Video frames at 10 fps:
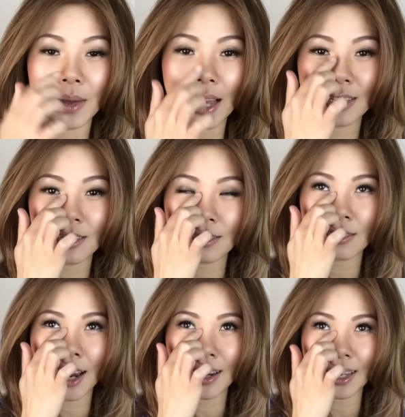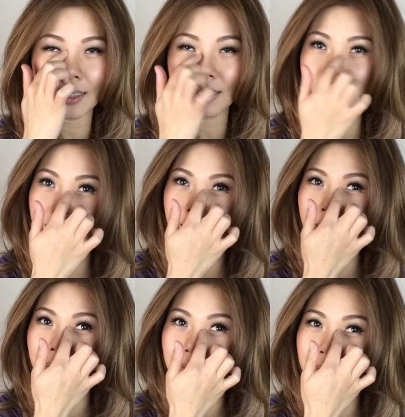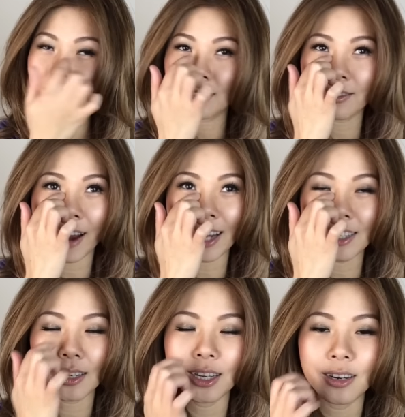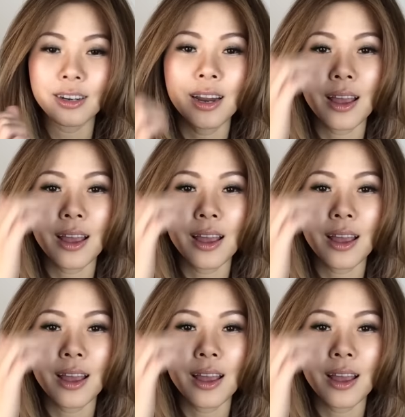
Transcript: but I just kind of like, you know, scratch it here,